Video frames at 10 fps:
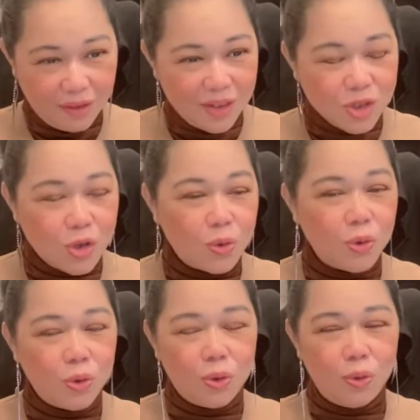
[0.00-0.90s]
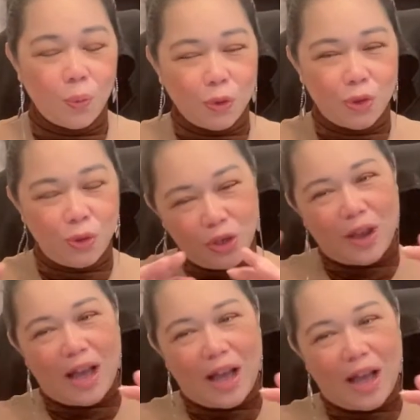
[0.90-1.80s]
So you
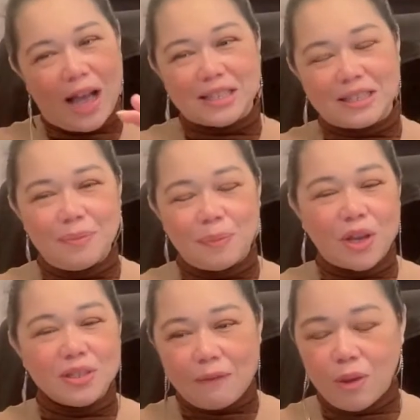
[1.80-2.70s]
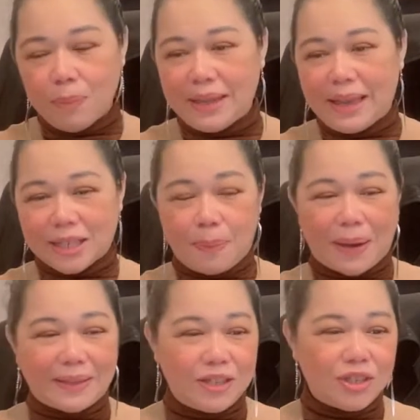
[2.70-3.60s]
need to ask, because everybody
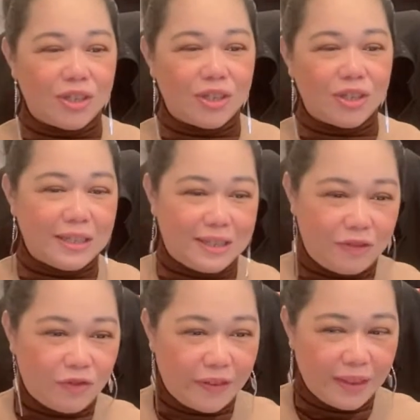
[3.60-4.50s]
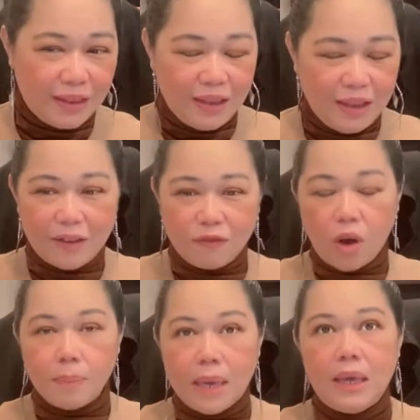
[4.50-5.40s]
expectation is different. Like
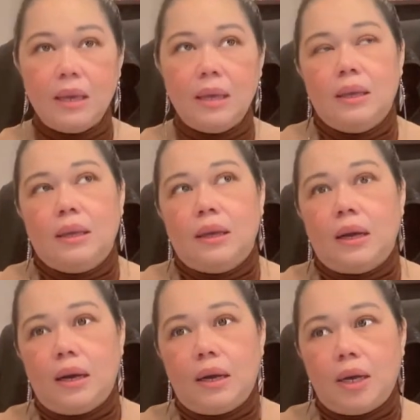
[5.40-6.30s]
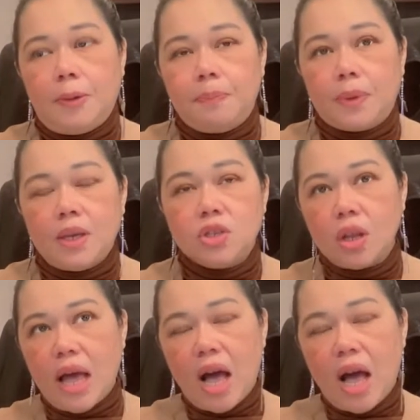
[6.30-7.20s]
for me, it's
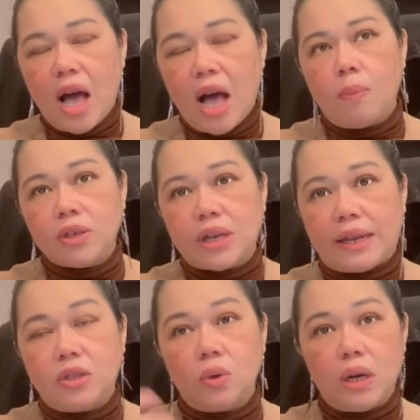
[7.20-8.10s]
not how much I need to